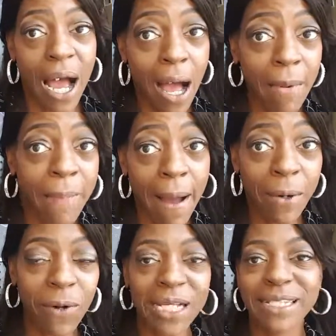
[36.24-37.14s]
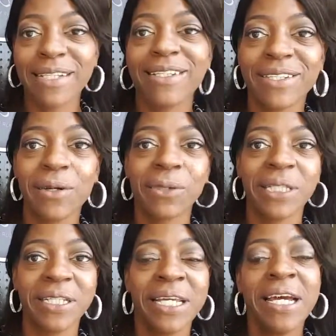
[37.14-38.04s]
I'm a paparazzi
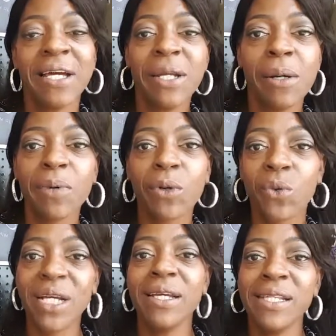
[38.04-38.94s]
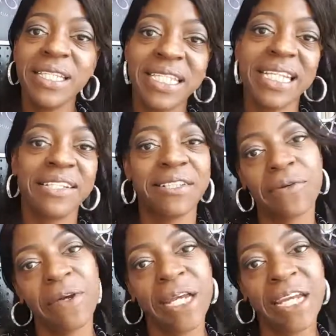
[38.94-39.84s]
consultant number
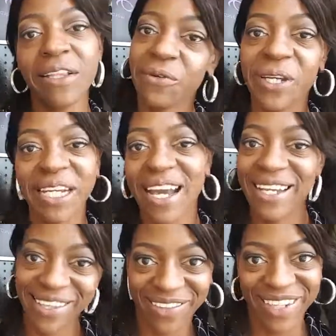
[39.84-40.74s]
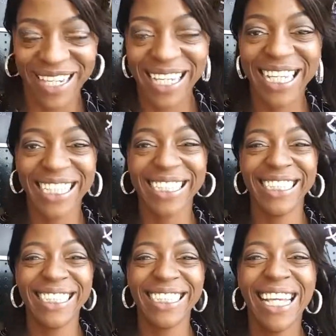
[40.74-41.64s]

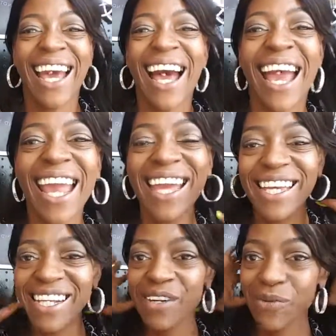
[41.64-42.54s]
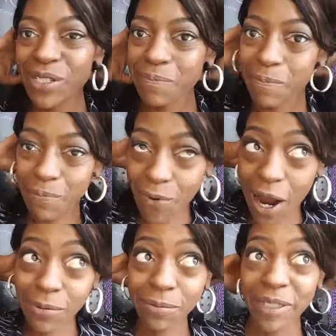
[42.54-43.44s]
163393. And it was
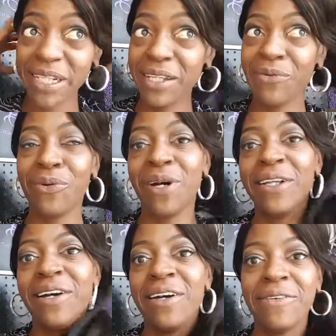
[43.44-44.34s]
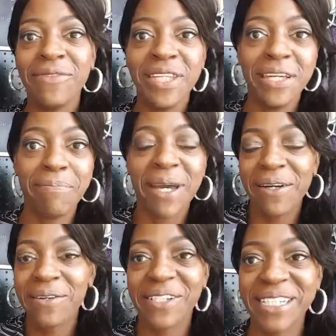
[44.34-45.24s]
probably one of the
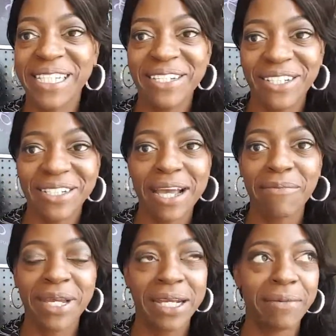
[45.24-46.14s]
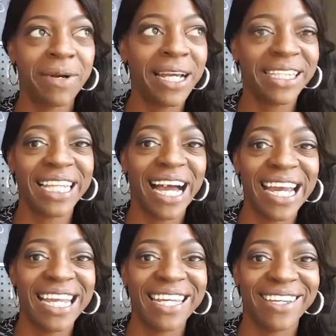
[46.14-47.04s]
better decisions I made in my
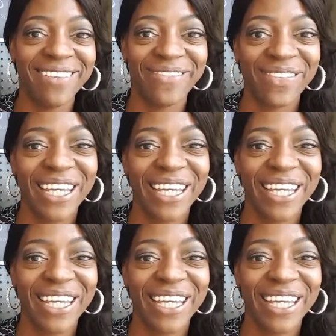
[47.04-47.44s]
life.